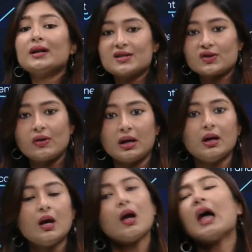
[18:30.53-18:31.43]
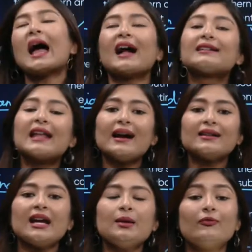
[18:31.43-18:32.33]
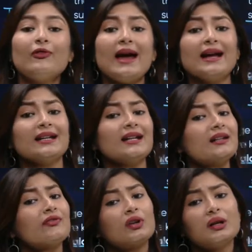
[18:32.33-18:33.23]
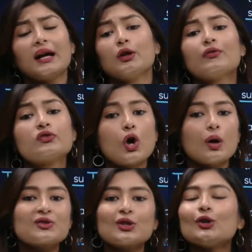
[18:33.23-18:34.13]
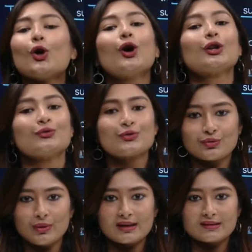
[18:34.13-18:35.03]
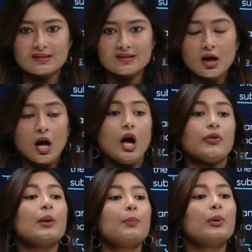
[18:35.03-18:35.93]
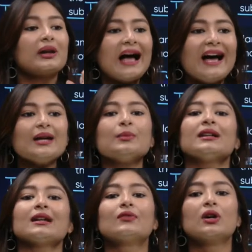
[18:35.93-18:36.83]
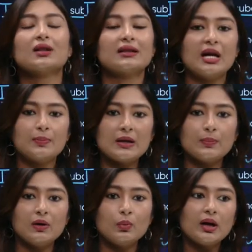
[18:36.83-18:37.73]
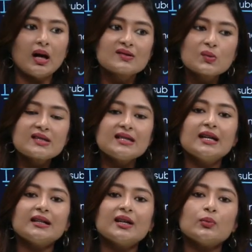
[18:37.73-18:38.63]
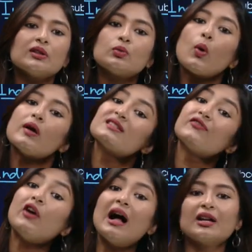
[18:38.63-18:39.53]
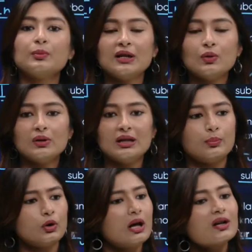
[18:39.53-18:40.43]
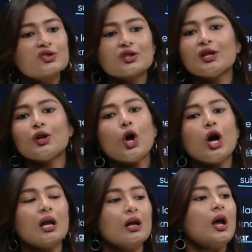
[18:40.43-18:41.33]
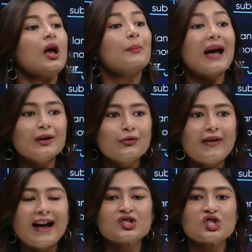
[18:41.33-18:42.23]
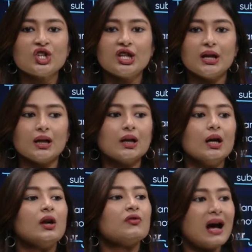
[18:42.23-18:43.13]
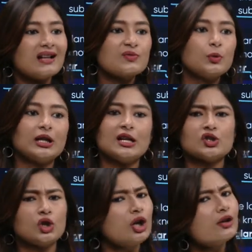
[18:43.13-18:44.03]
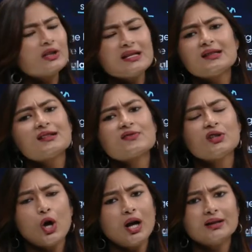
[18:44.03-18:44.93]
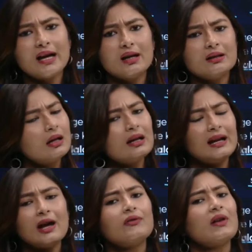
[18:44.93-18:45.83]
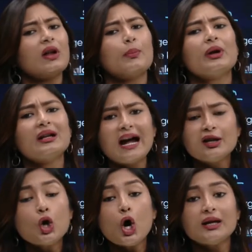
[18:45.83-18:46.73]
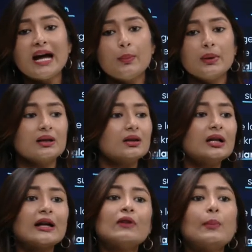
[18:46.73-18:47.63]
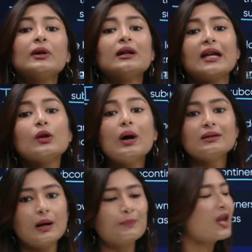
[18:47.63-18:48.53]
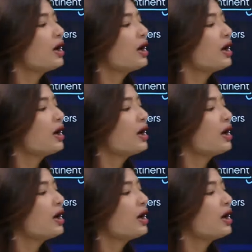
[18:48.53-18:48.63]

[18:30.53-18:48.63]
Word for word: history, at that time very different kind of jobs did not used to exist. The primary work that people were associated with was farming only, production and all, manufacturing, transportation, all of these things were not there. The enough development had not happened. Itna development nahi hua tha.